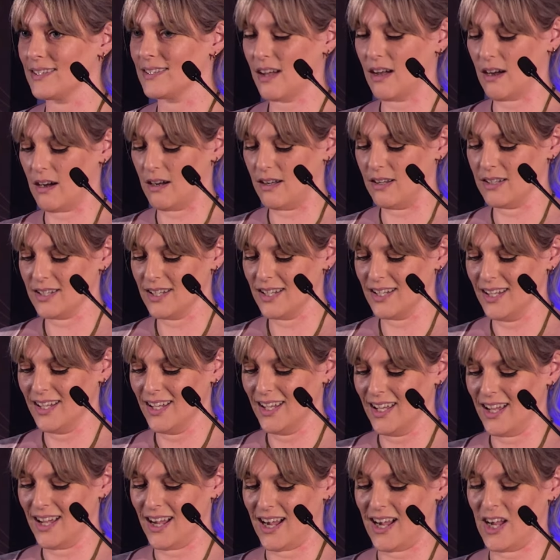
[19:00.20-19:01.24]
thought.
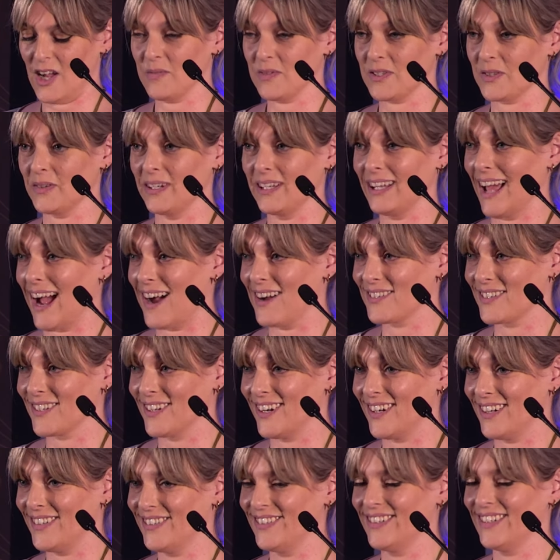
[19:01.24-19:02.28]
So I laughed it
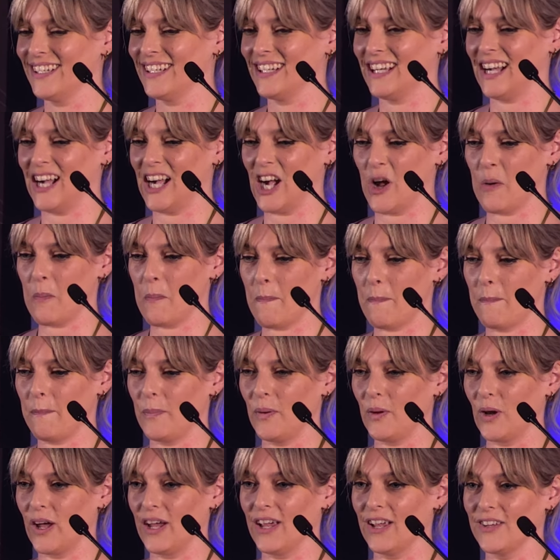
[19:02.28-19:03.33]
off,
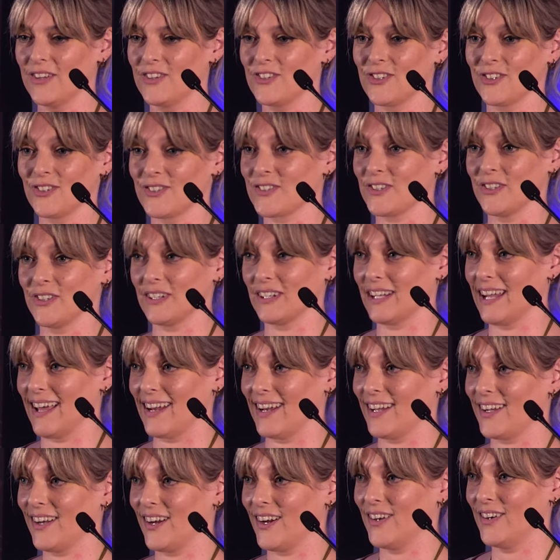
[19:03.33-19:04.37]
but I just couldn't let
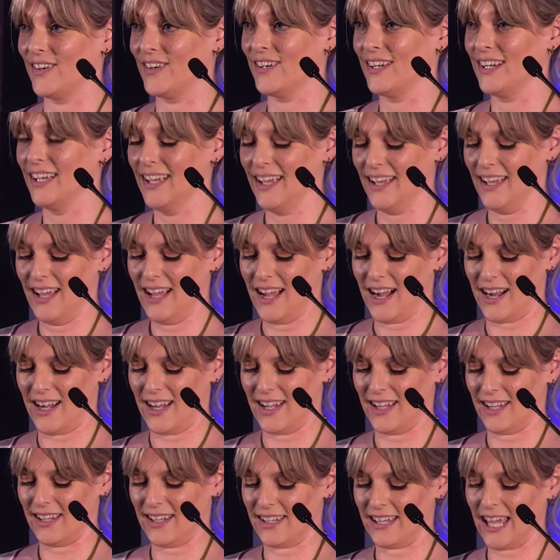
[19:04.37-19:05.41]
it go. I
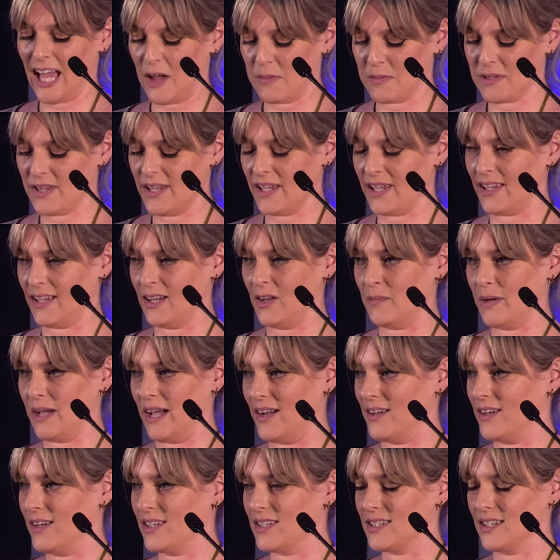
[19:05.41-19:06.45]
kept thinking
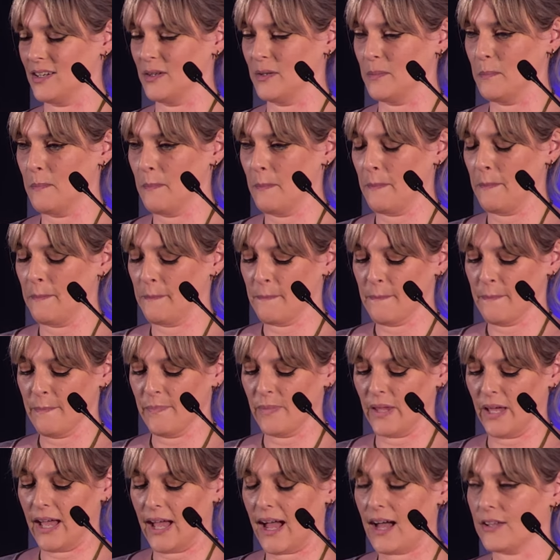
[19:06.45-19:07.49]
about it and
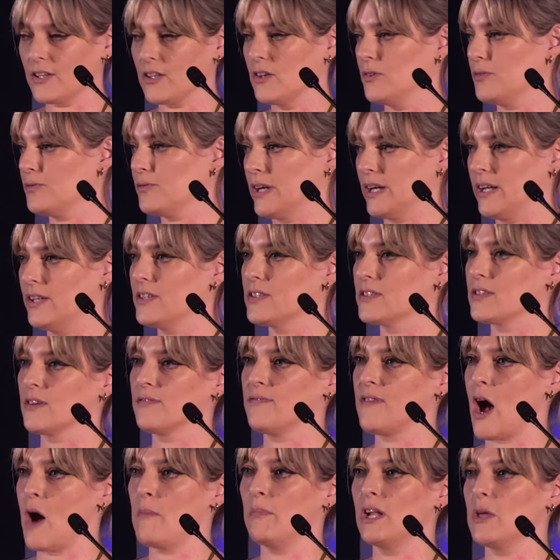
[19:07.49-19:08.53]
I had no friends or
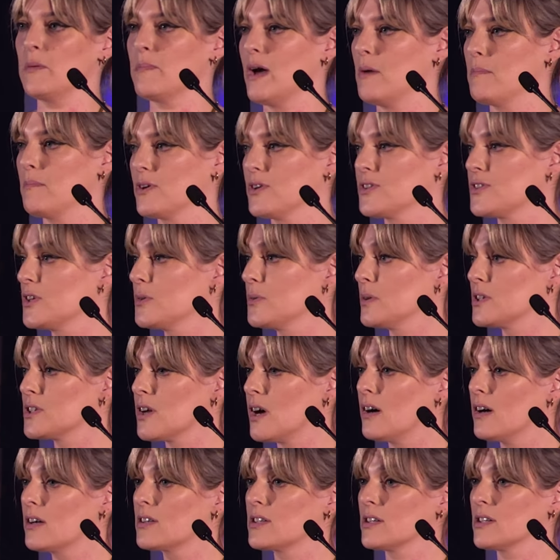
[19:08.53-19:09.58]
family members who were
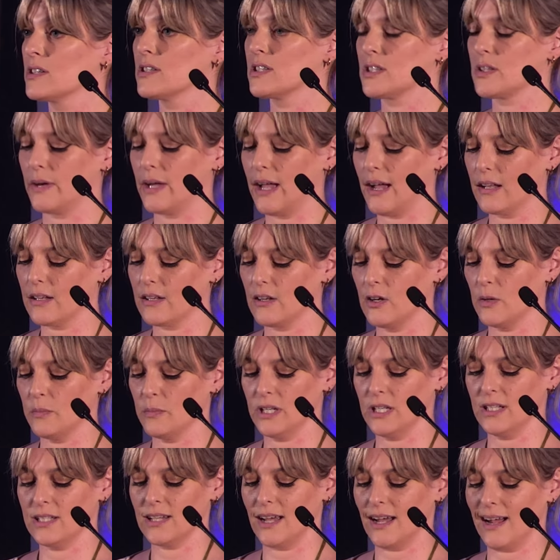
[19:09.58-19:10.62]
doctors, so I had nobody
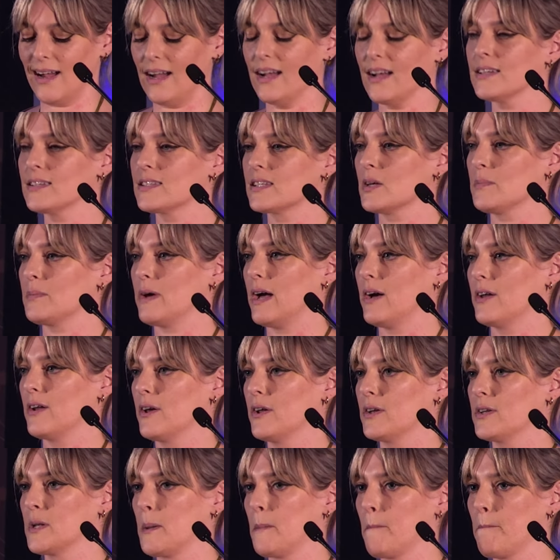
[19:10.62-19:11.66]
to ask about
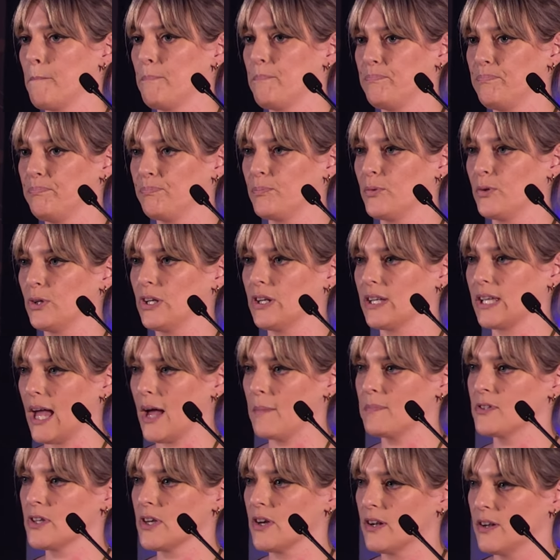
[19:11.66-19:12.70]
it, but it
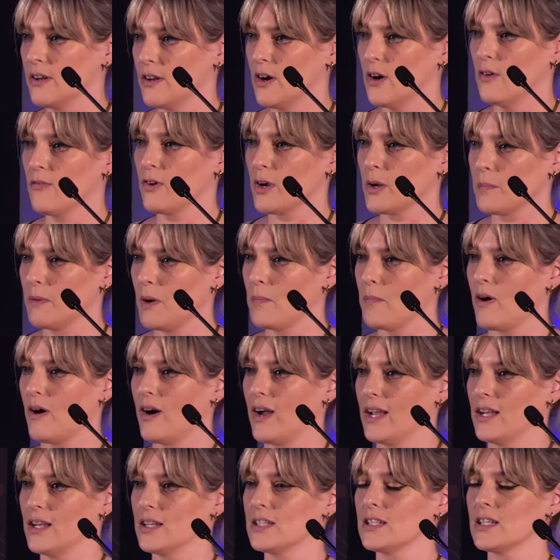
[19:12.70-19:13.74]
kept turning over in my
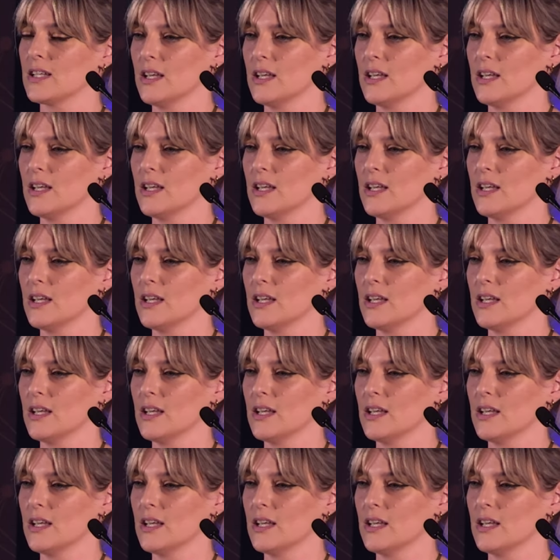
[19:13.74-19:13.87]
mind.